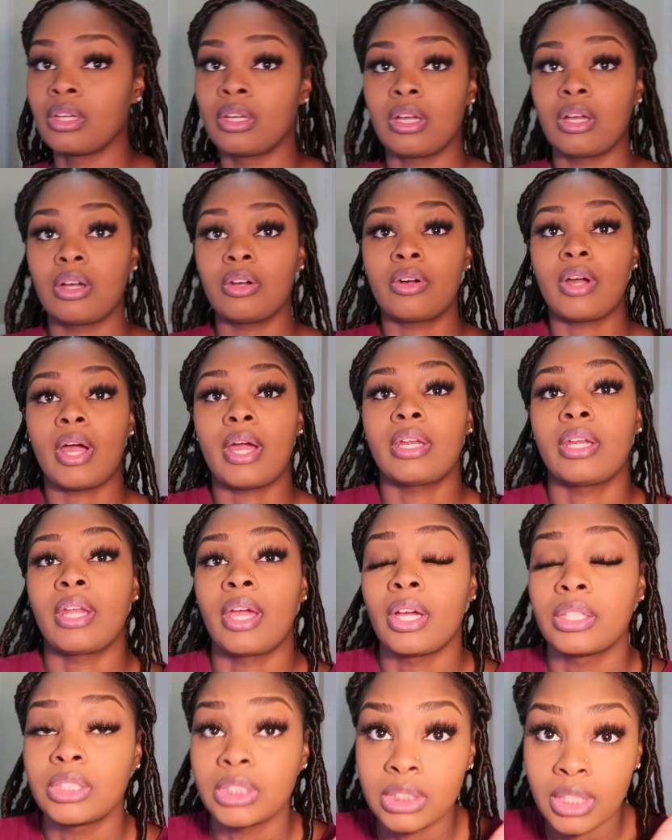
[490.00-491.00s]
Okay, now
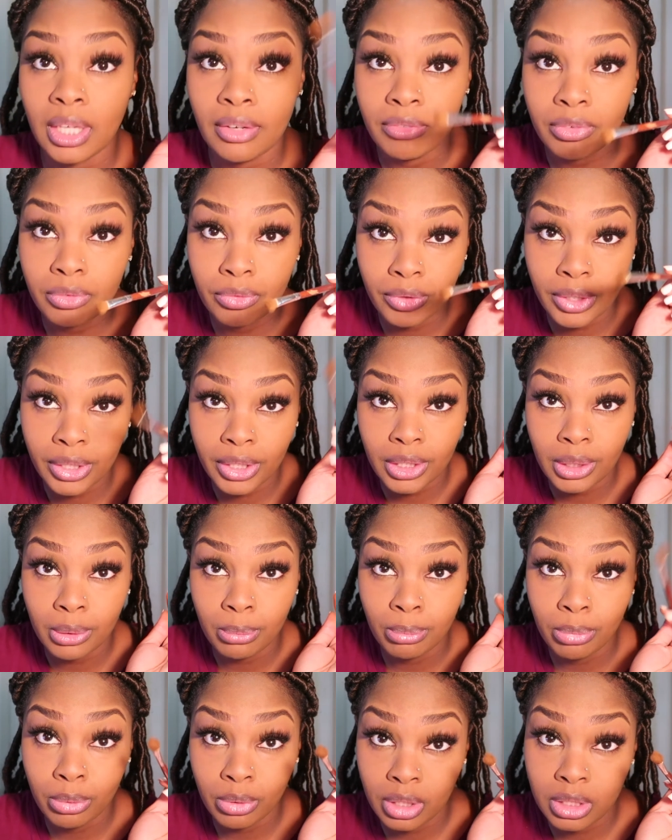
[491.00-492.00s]
I just have a regular
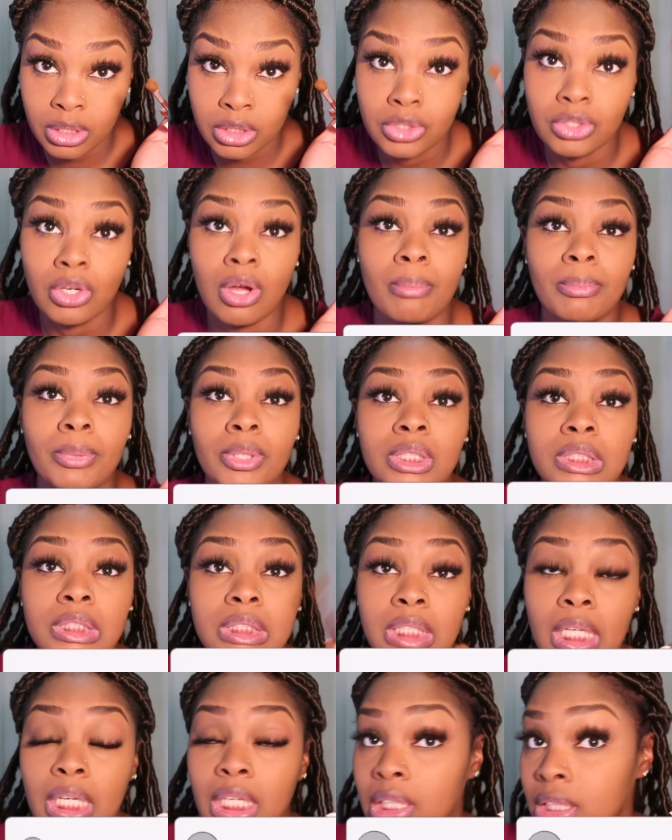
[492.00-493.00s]
brush, so I'm gonna
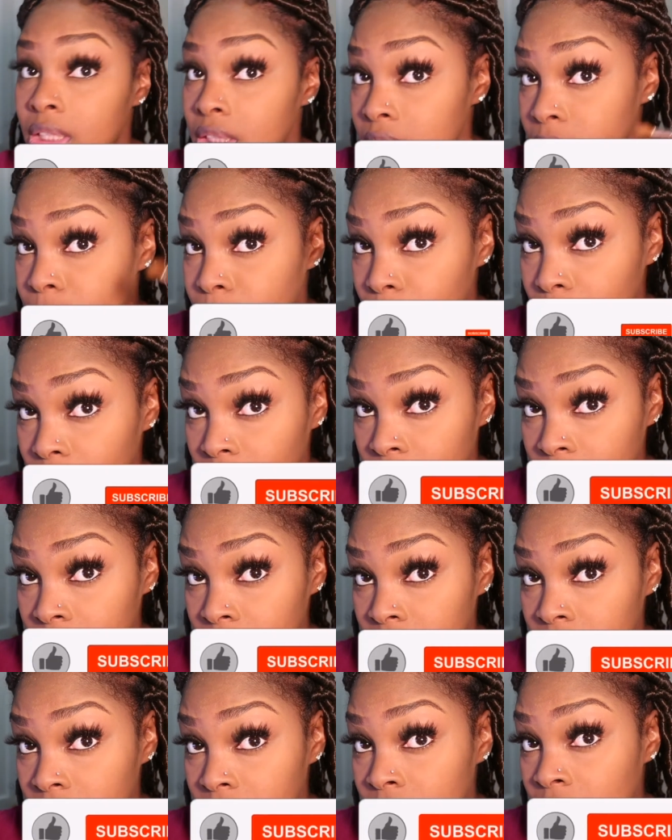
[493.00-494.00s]
take this brush
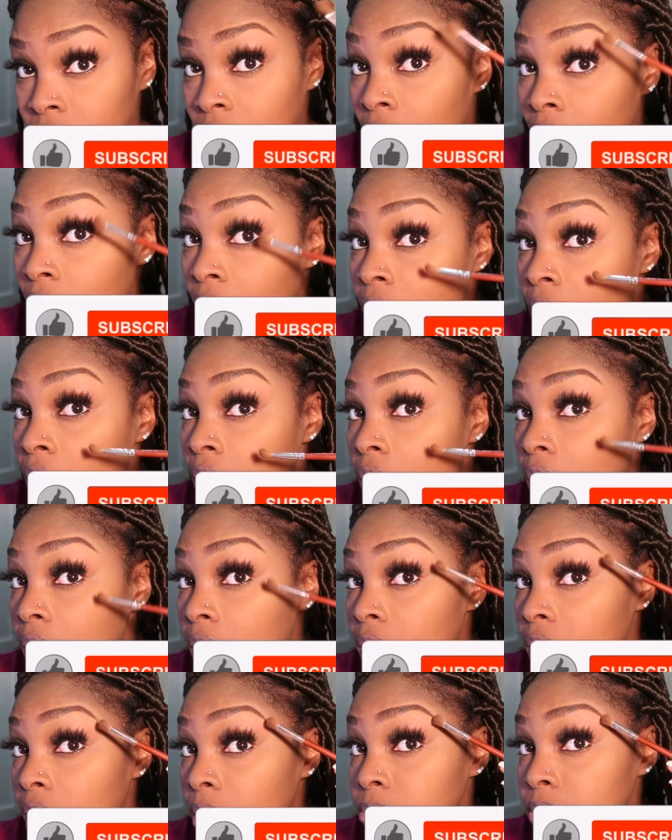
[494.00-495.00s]

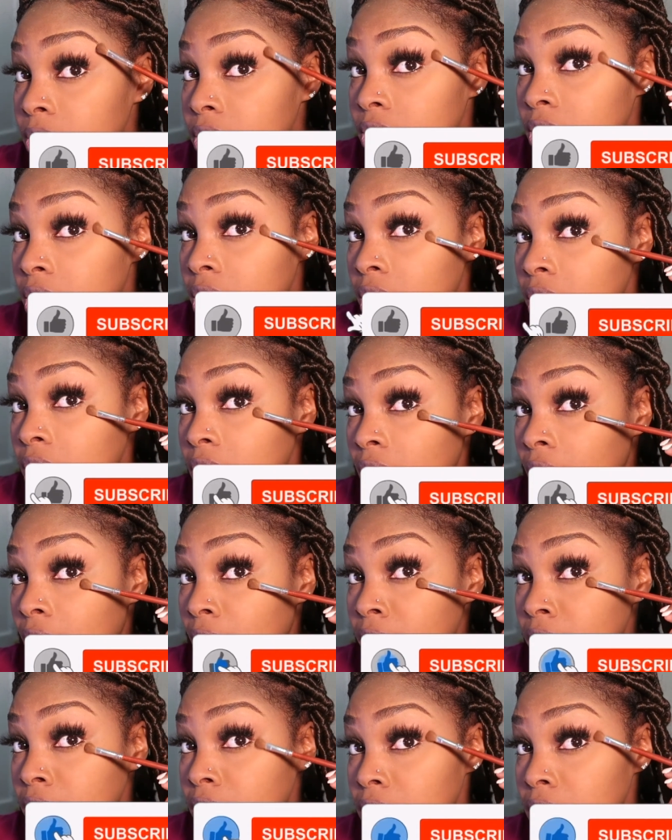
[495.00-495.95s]
and I'm just gonna like